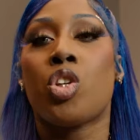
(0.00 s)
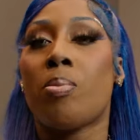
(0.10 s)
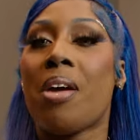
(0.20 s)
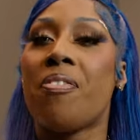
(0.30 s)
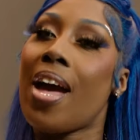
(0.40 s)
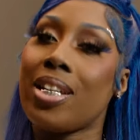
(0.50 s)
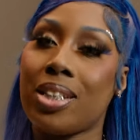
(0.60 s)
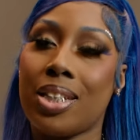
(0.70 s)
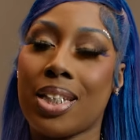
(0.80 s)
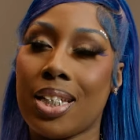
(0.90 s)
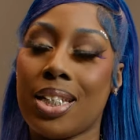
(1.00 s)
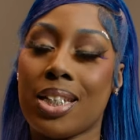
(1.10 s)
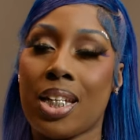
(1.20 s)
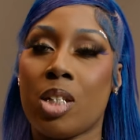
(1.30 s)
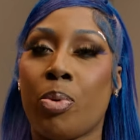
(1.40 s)
So my fashion sense
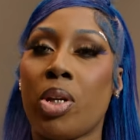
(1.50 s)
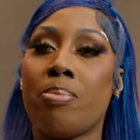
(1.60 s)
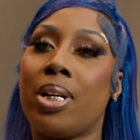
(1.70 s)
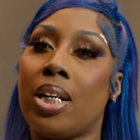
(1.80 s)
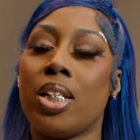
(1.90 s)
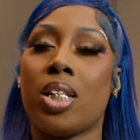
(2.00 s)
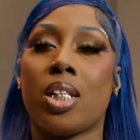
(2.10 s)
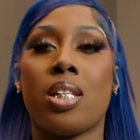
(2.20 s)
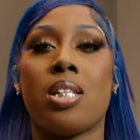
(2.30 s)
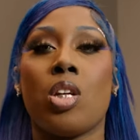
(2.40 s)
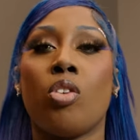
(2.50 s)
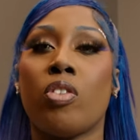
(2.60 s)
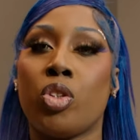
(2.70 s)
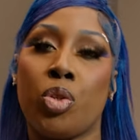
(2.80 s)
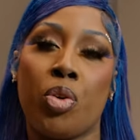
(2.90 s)
is pretty much
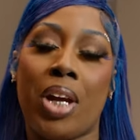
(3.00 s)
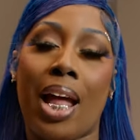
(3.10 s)
silver jewelry.